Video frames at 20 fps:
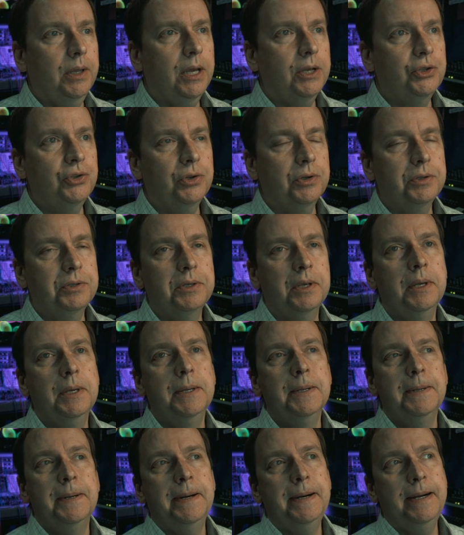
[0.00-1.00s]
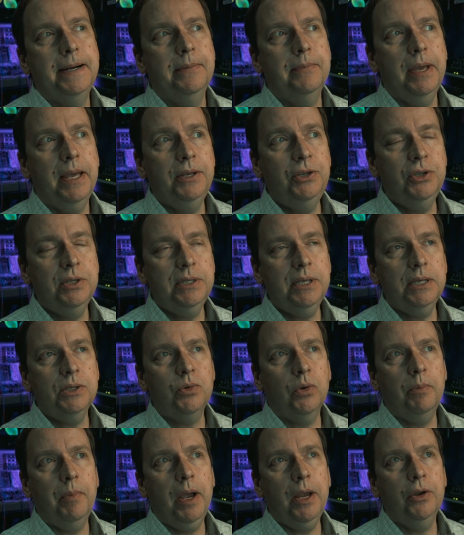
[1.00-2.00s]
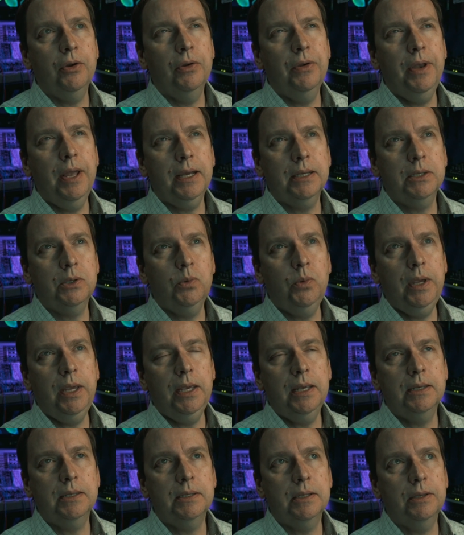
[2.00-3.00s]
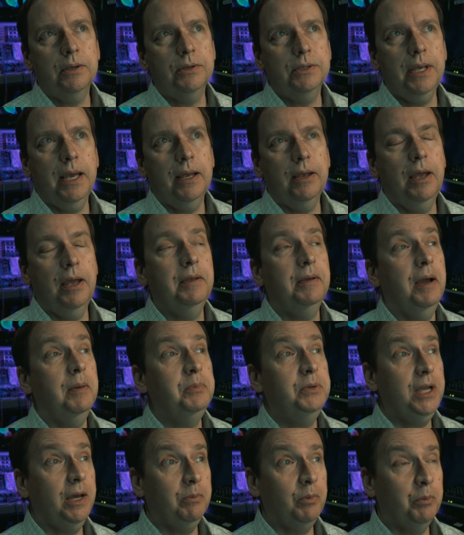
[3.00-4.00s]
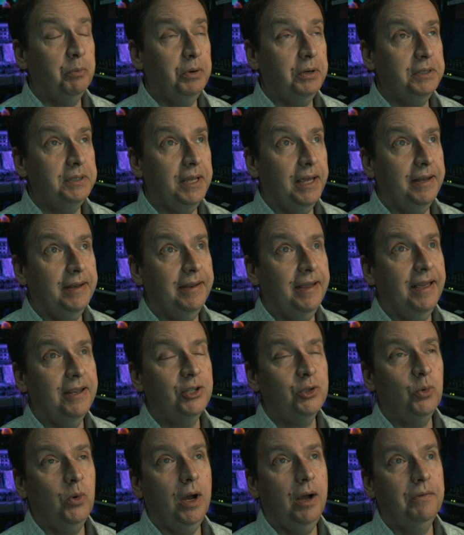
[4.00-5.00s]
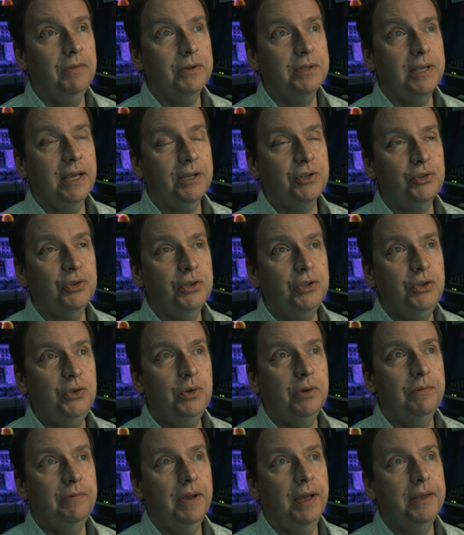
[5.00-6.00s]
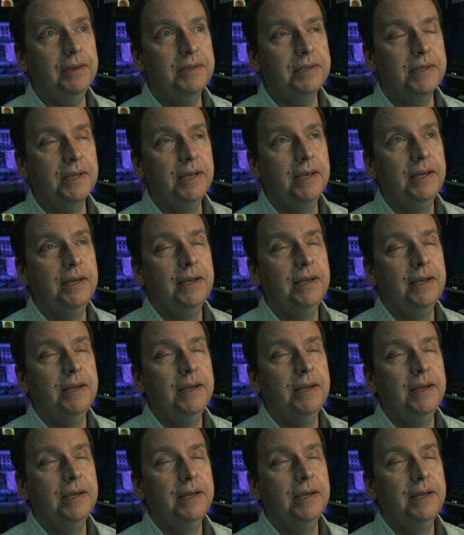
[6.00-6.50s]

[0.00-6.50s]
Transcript: lectures. Um, and just as a reminder, next week's there's a, I'm double booked at at 12. There's actually two events.